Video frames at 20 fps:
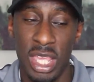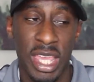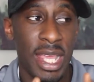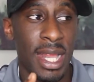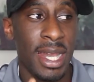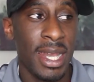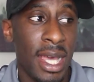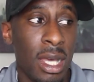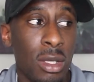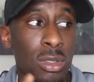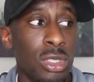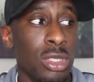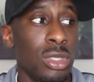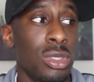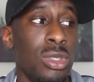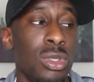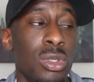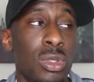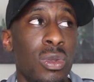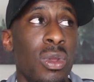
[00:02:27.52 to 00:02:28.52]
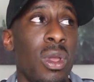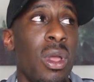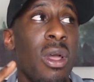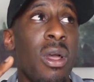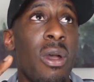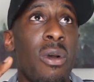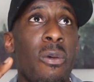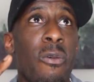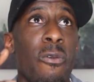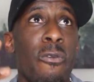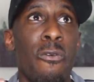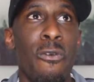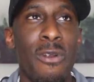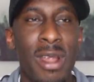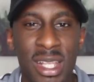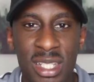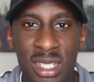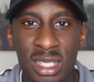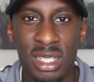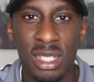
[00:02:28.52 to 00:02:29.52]
it allows you to
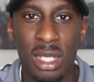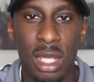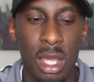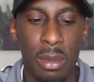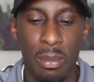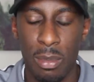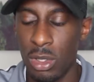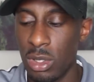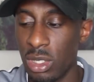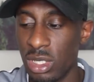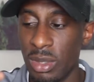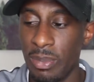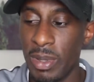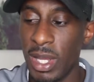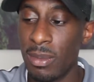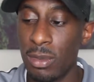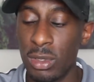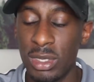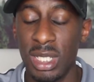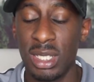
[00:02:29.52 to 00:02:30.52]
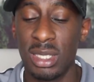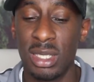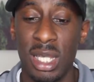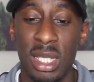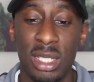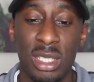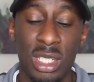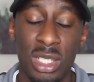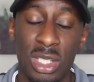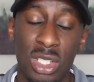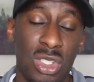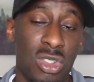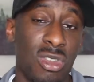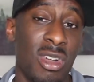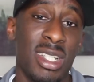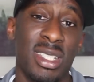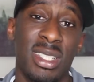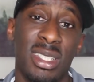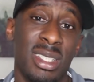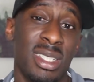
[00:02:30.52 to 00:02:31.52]
rest because the Bible says that Jesus
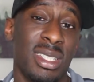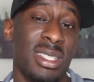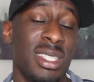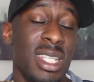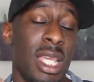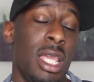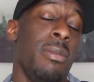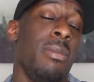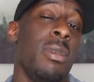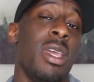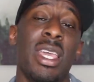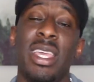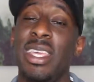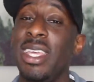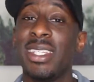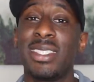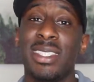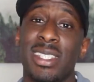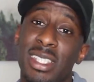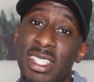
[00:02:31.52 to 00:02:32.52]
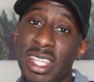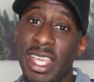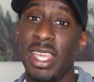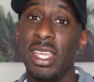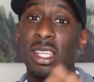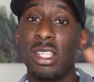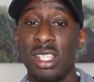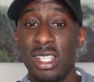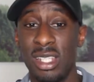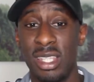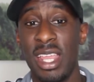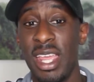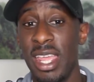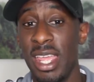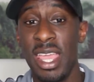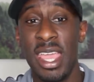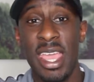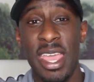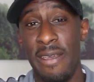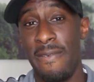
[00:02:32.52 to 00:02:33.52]
Christ is the same yesterday,
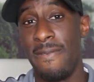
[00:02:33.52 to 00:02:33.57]
today,